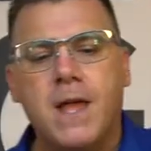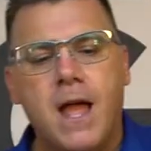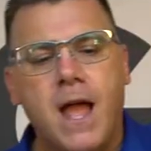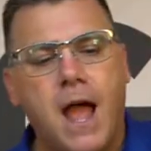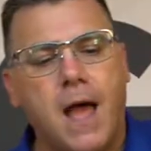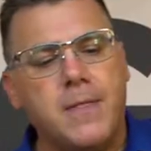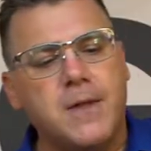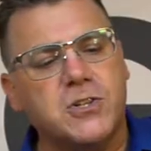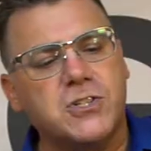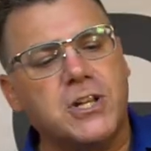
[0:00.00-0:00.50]

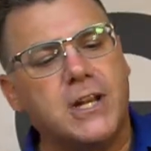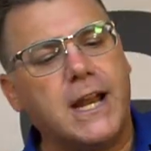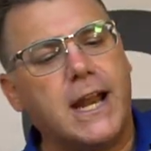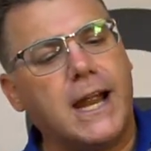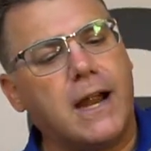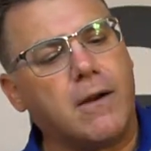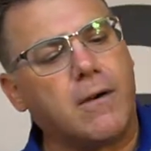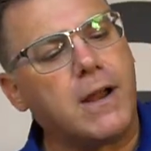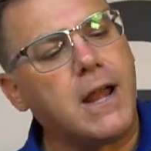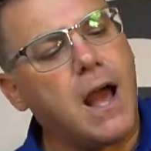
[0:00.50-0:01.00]
and there's an
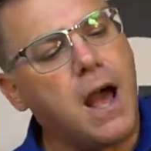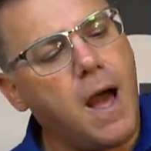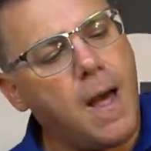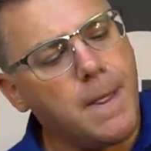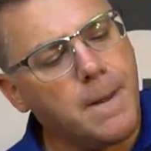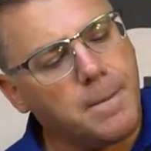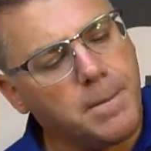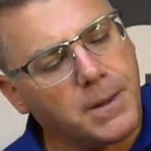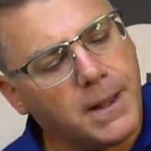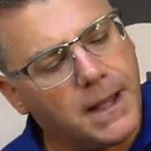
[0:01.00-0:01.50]
area
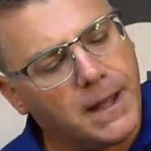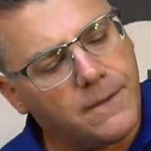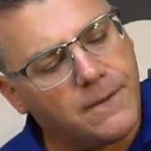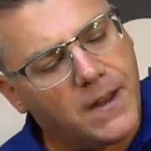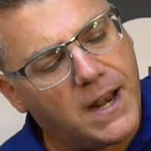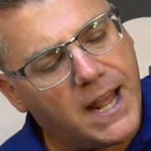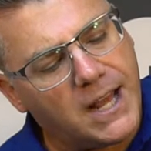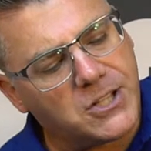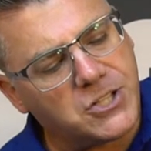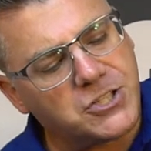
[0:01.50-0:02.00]
on the blade
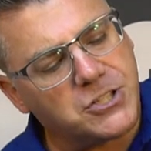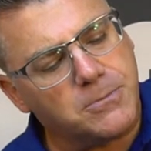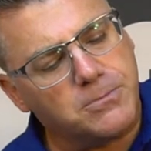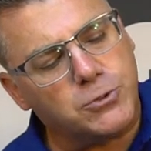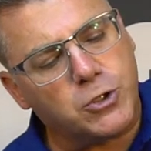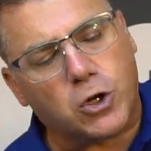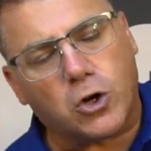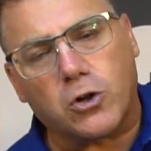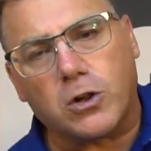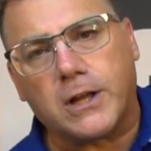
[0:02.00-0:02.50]
that has
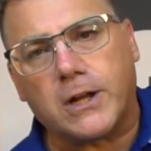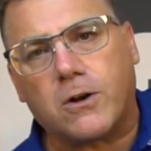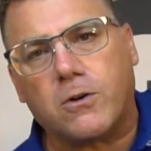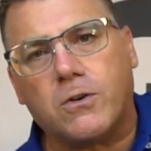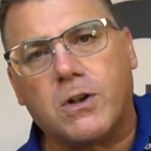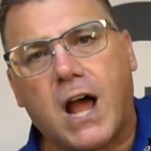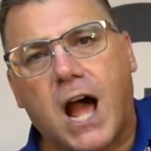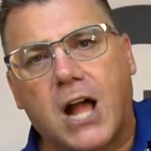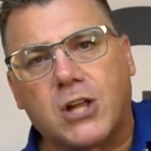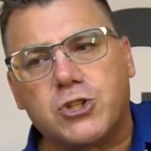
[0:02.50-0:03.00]
some knurling or
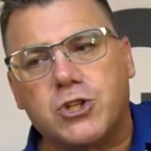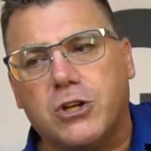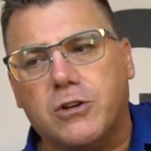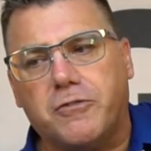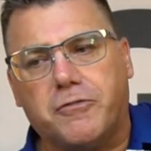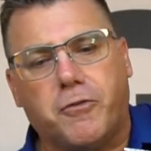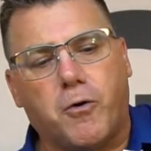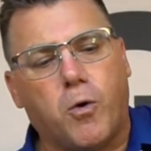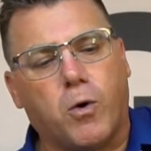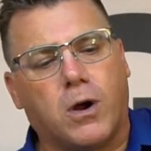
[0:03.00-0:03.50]
notching
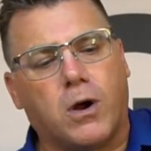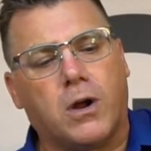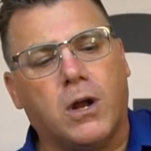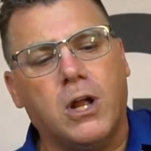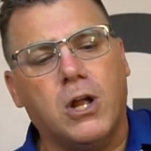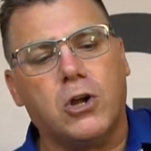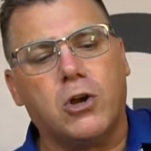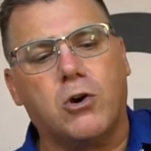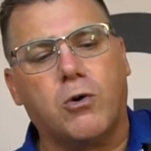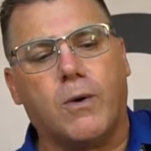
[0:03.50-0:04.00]
for
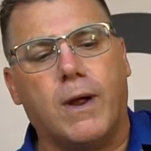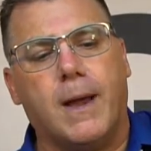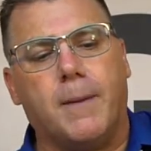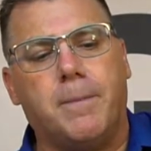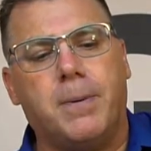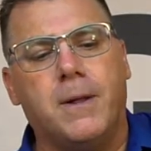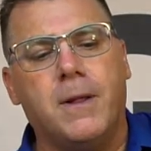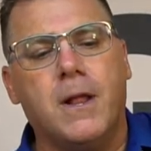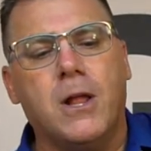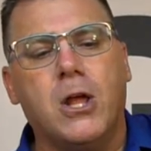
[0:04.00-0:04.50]
grip.